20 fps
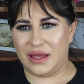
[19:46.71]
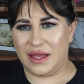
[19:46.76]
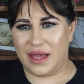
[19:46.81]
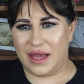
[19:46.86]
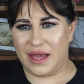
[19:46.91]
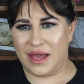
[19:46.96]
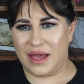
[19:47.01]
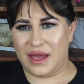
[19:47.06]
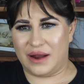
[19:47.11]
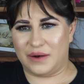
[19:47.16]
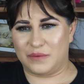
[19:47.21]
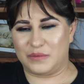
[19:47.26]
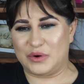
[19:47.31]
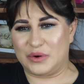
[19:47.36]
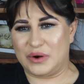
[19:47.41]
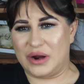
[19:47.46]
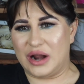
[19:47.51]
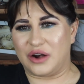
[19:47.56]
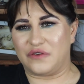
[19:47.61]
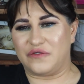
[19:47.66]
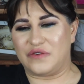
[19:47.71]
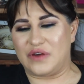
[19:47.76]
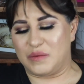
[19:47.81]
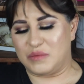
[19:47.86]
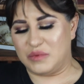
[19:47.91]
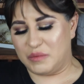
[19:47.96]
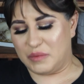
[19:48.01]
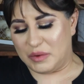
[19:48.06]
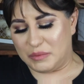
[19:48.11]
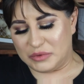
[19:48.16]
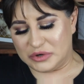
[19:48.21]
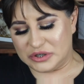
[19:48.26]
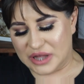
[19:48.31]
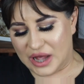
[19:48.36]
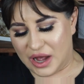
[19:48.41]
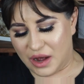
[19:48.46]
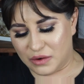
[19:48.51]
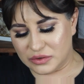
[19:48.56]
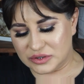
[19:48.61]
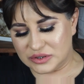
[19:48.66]
And we were at our family member's
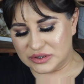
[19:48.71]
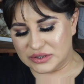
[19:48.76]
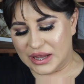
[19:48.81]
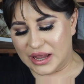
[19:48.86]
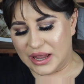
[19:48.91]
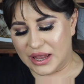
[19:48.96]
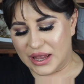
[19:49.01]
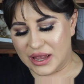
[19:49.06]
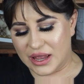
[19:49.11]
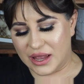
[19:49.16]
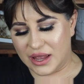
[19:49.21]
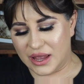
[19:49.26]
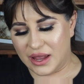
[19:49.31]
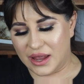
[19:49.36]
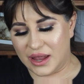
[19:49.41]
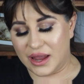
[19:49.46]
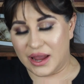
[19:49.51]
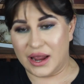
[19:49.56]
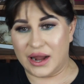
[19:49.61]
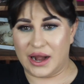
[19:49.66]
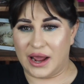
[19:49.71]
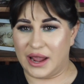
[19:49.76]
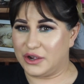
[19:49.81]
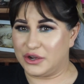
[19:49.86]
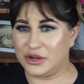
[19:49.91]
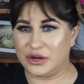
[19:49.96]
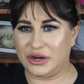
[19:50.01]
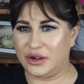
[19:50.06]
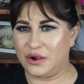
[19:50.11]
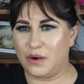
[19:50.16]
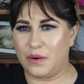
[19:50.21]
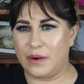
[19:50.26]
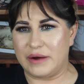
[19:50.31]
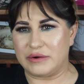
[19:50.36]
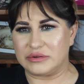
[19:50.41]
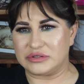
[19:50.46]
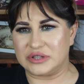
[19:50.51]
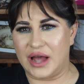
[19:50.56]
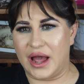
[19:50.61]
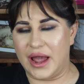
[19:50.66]
house, and I couldn't go
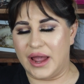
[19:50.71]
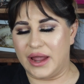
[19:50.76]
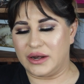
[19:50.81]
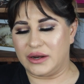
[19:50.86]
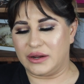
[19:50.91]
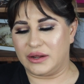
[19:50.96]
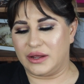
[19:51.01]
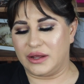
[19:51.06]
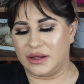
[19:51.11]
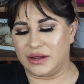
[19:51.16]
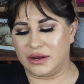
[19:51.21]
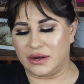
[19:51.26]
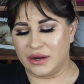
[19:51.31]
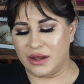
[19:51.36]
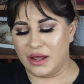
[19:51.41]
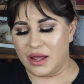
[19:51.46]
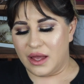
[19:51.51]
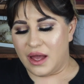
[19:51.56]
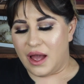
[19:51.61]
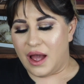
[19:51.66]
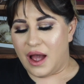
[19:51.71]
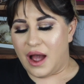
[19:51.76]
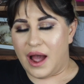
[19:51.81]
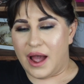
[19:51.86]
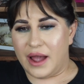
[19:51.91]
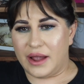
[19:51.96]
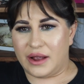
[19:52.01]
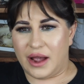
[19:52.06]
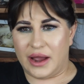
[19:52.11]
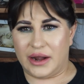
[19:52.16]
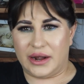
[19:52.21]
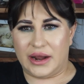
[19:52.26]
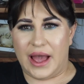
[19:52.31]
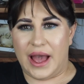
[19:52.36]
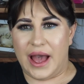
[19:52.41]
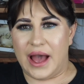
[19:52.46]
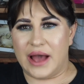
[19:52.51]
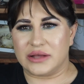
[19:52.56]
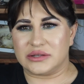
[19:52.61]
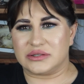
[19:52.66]
outside. And I kind of
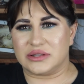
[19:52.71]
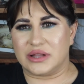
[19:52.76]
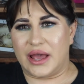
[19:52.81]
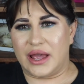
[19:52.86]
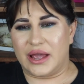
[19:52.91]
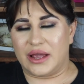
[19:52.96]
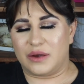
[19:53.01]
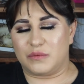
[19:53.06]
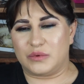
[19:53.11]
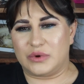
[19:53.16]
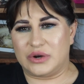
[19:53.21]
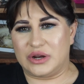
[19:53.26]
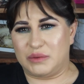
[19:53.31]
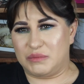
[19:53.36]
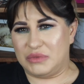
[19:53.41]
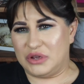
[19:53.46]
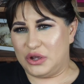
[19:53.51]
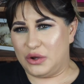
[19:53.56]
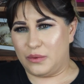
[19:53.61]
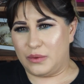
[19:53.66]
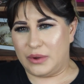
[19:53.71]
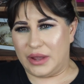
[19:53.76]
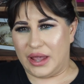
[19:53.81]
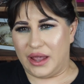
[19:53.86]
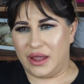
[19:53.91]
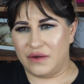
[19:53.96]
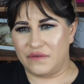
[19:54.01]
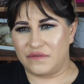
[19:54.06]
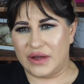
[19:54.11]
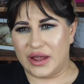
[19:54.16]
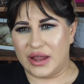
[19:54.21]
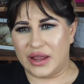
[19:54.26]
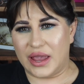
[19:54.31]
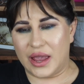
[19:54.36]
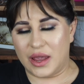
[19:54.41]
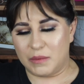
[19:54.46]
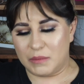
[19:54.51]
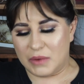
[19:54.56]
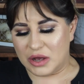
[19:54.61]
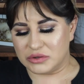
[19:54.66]
asked, like, would it be okay if I
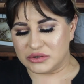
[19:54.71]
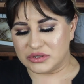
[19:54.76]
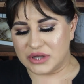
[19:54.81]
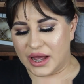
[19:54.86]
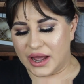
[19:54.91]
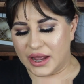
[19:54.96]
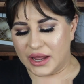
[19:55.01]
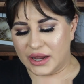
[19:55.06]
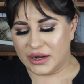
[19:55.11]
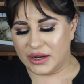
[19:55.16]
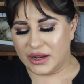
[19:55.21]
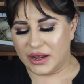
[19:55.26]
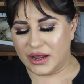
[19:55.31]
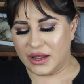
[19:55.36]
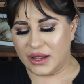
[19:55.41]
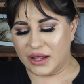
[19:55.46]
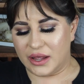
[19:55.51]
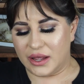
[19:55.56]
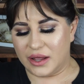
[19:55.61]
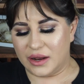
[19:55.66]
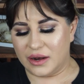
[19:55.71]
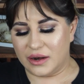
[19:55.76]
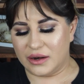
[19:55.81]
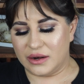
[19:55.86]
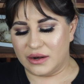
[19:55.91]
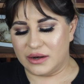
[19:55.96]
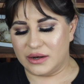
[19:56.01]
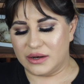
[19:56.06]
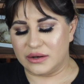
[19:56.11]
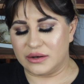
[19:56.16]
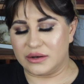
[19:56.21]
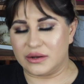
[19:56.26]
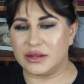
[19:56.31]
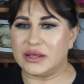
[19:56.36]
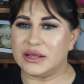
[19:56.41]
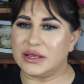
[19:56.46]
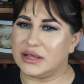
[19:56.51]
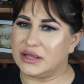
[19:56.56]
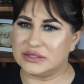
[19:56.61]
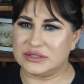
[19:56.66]
came outside? And
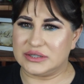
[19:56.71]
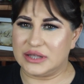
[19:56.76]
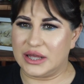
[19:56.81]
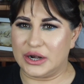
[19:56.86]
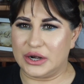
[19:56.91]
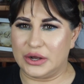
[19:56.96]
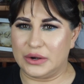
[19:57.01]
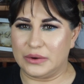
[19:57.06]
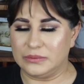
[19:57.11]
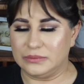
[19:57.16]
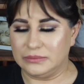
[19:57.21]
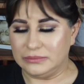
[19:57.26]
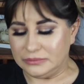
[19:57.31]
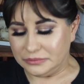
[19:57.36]
he said no.